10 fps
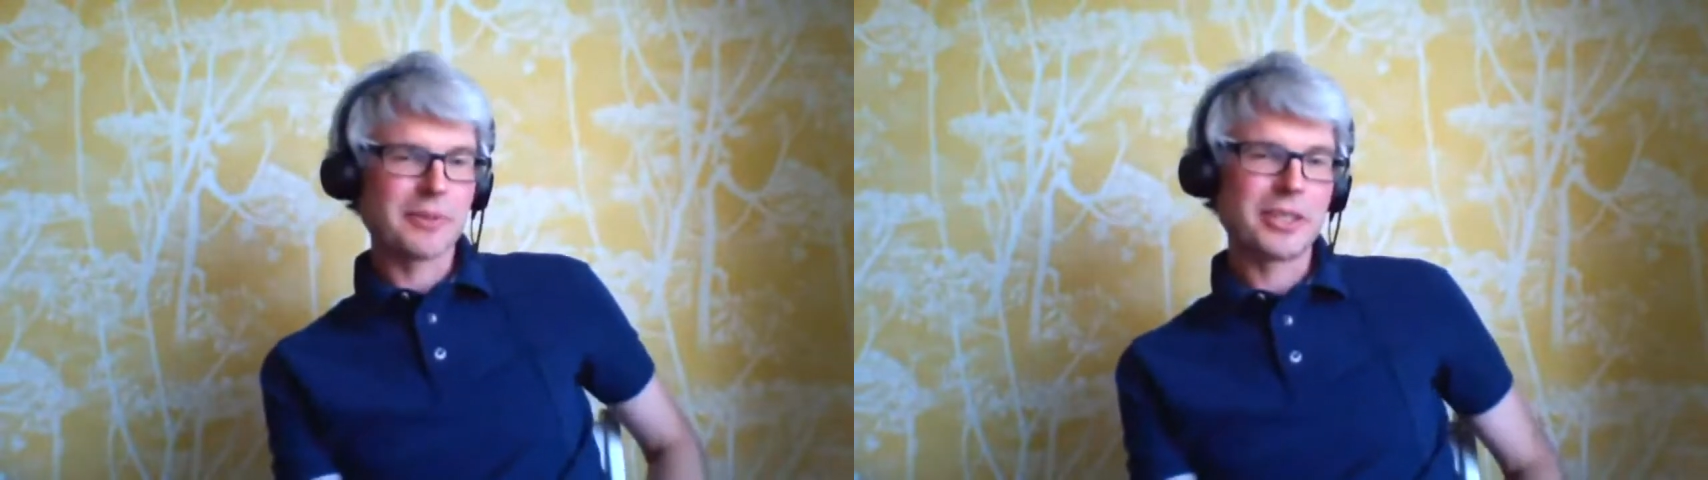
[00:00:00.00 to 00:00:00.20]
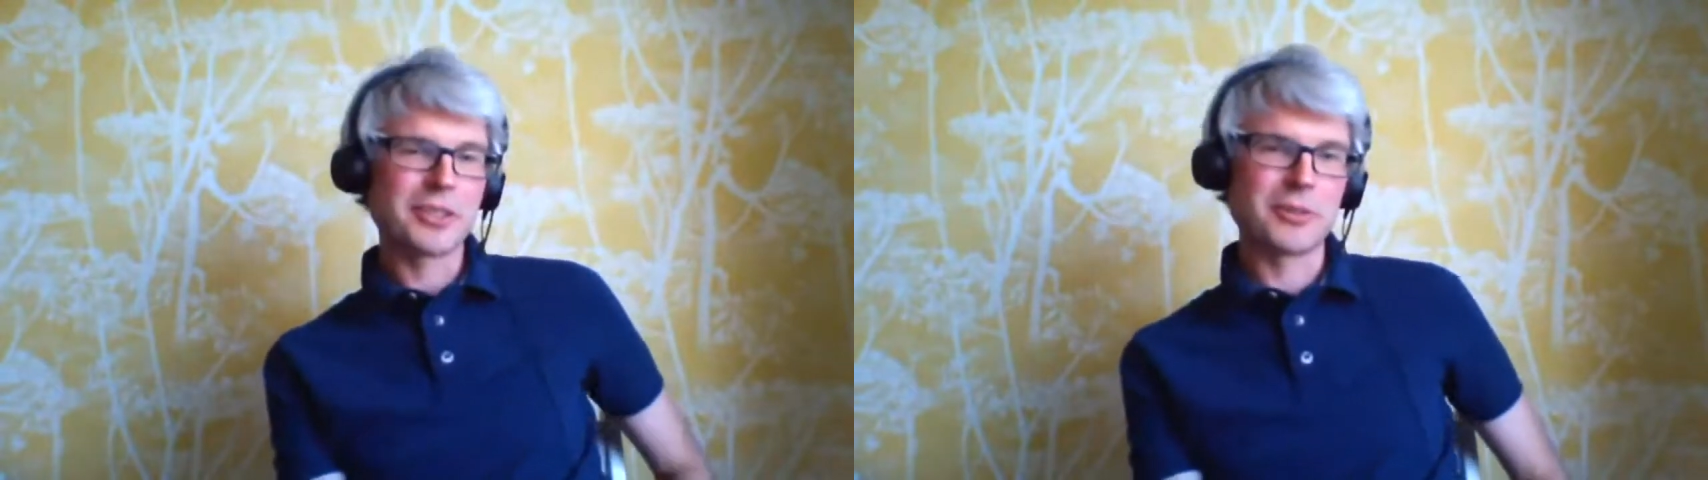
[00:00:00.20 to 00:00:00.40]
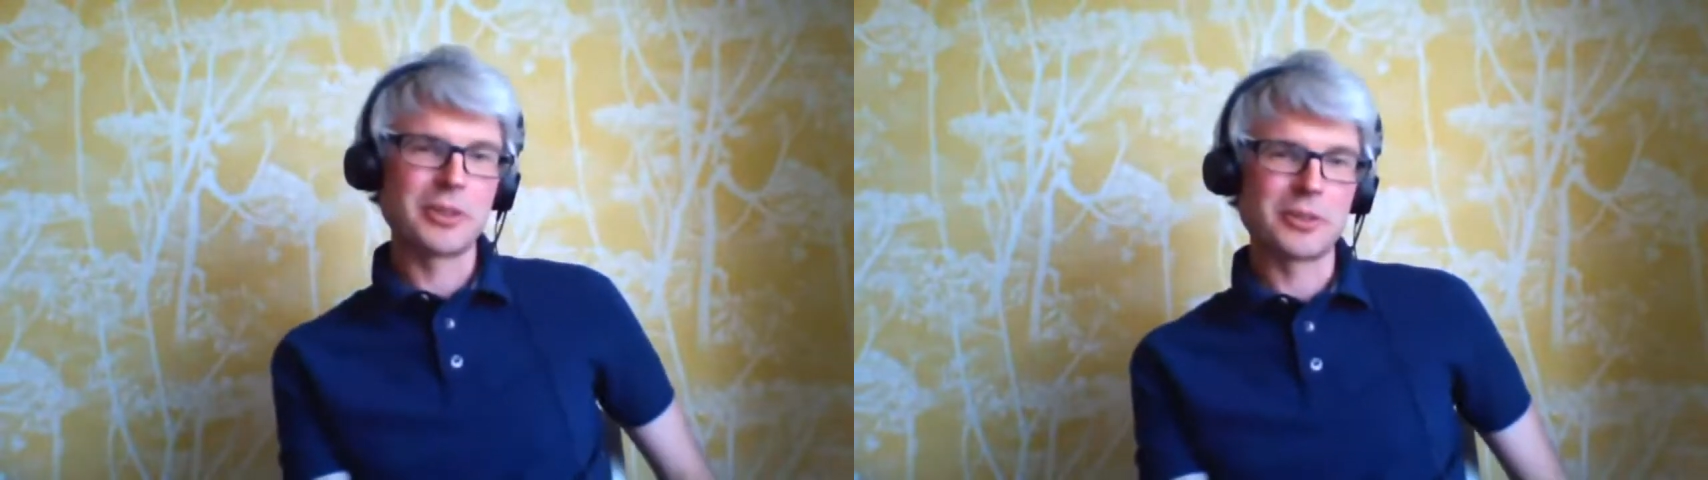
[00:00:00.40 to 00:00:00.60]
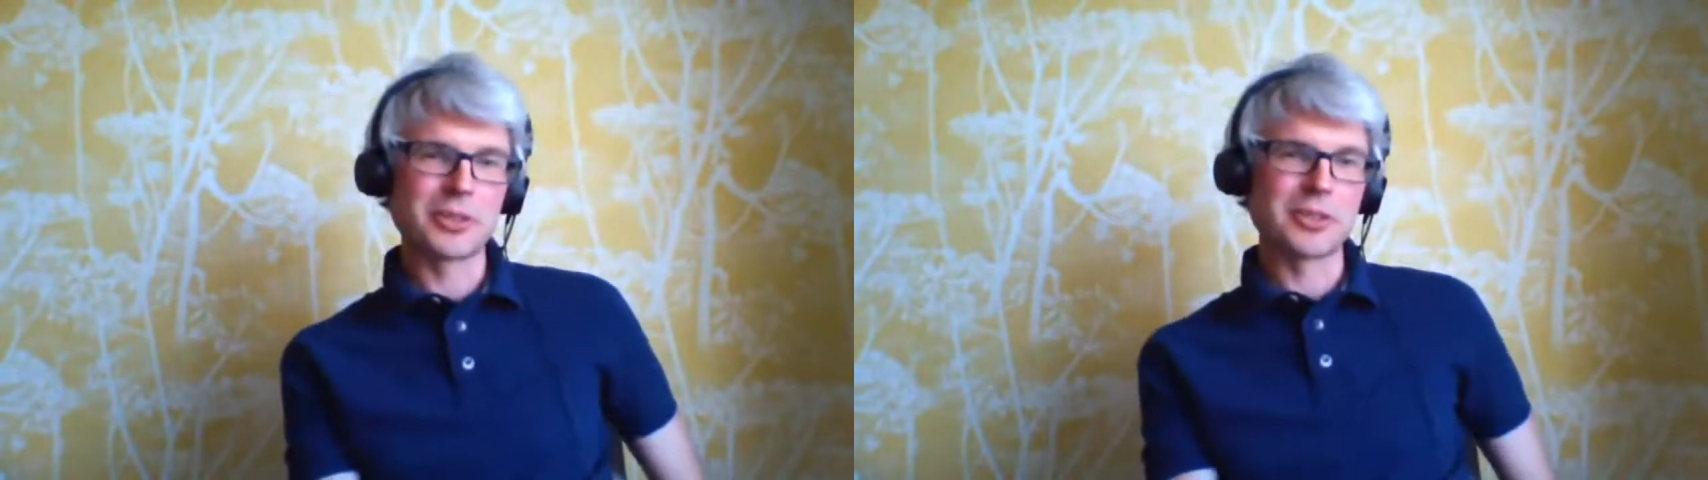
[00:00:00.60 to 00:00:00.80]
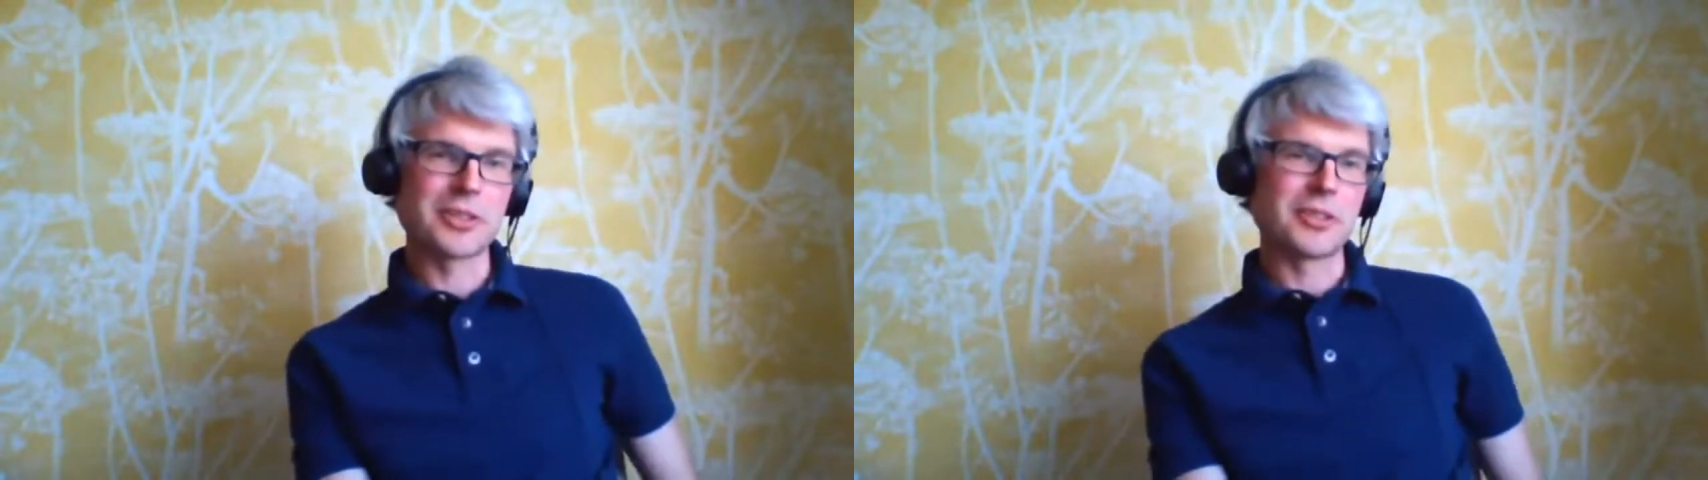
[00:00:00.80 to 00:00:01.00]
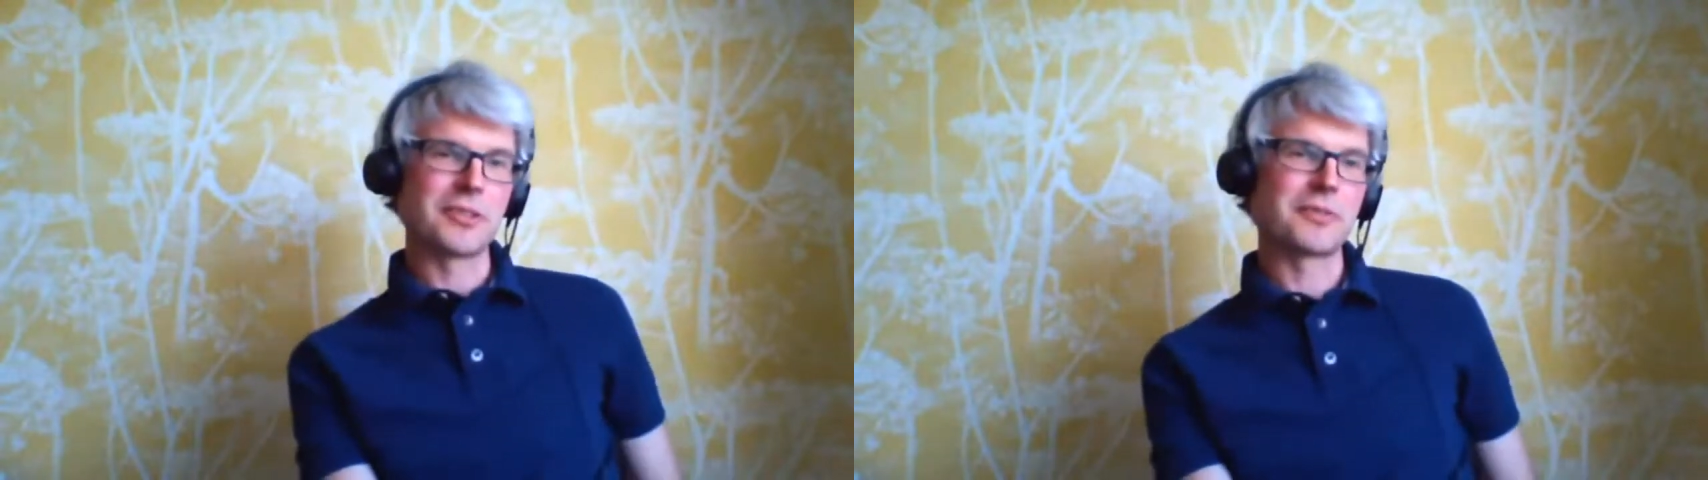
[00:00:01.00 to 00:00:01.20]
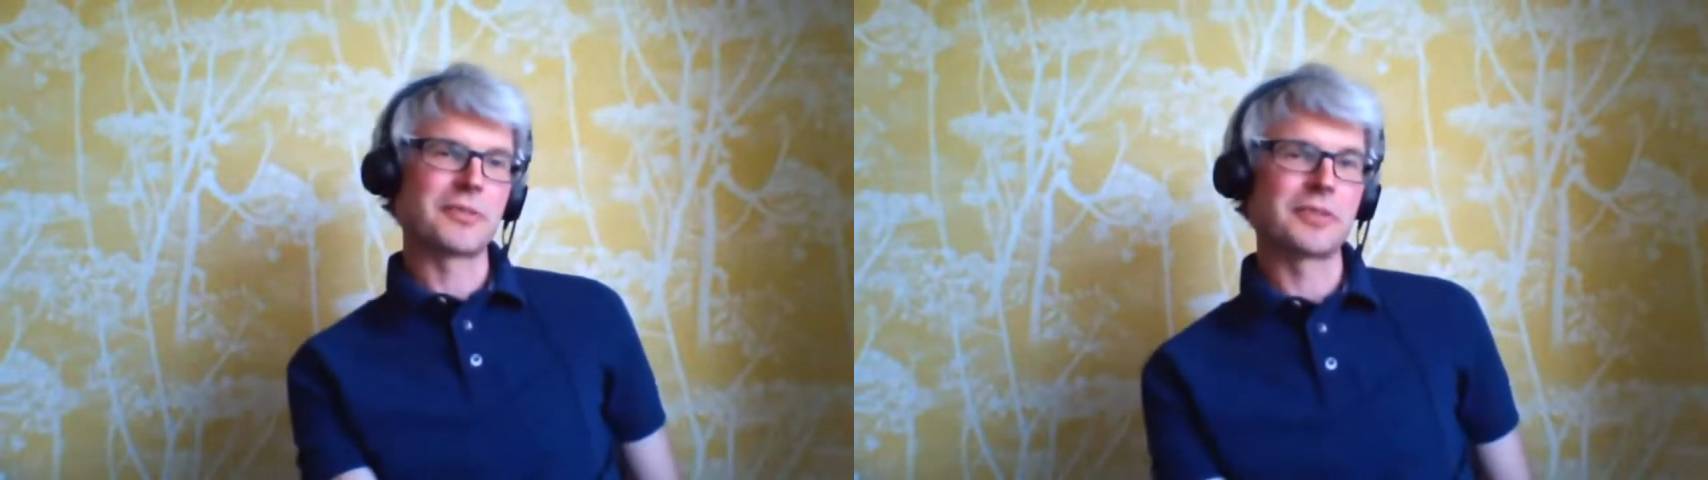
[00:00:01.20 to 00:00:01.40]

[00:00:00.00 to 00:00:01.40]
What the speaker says: really triaging stuff.